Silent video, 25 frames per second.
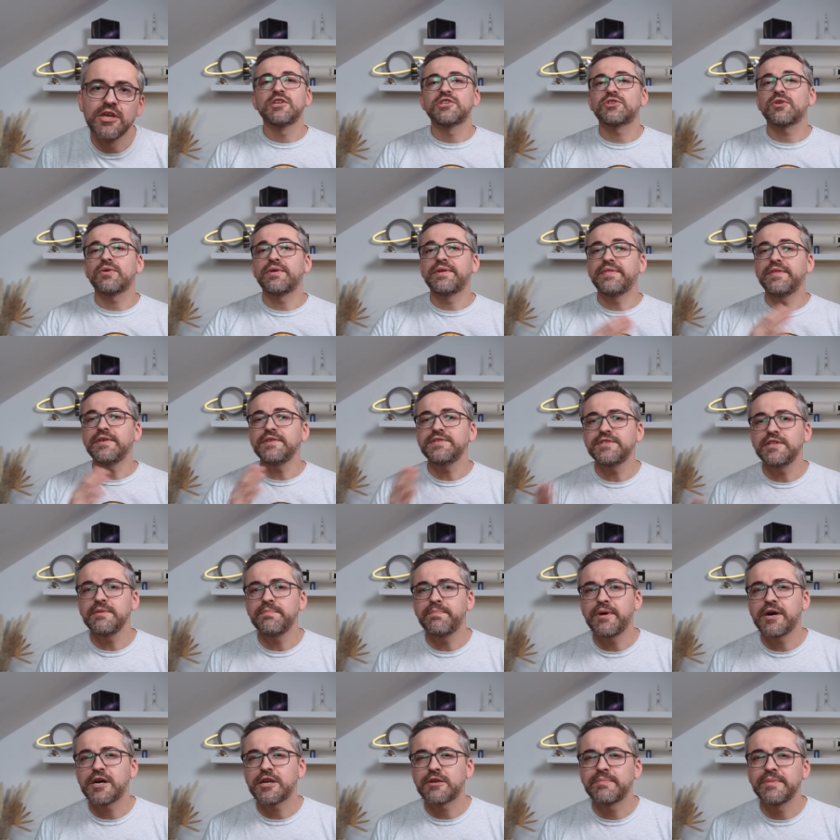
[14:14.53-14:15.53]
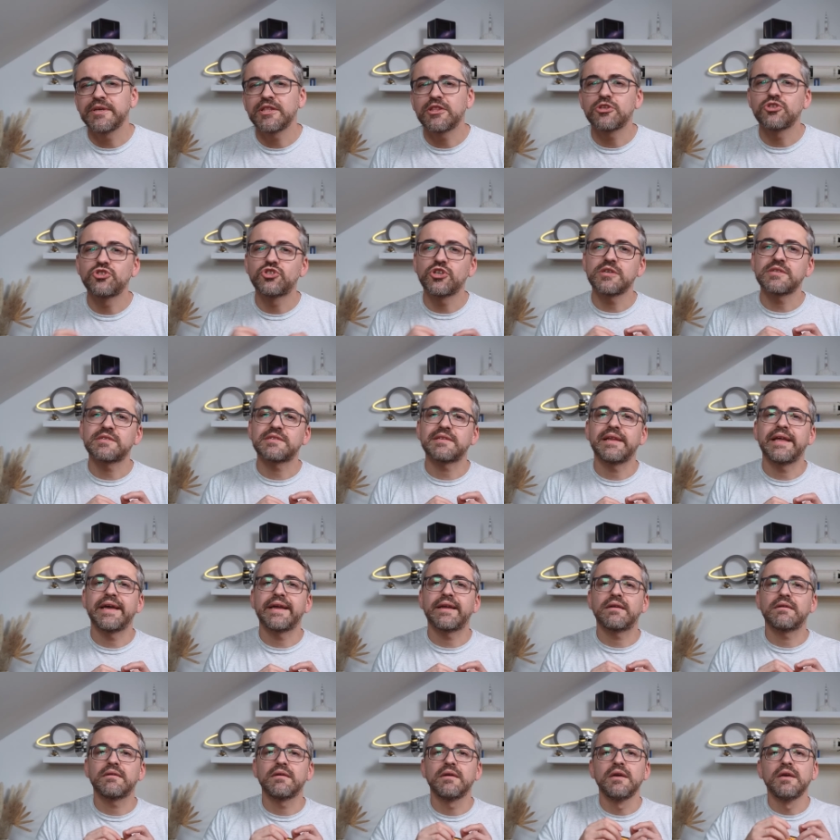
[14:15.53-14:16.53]
So in this department, just
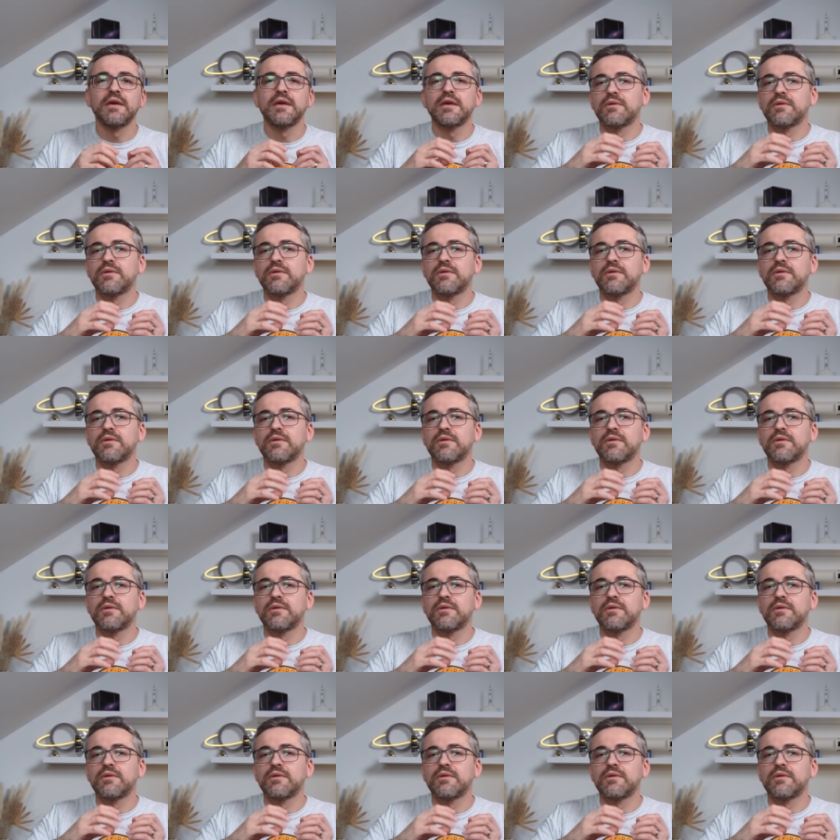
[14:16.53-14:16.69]
like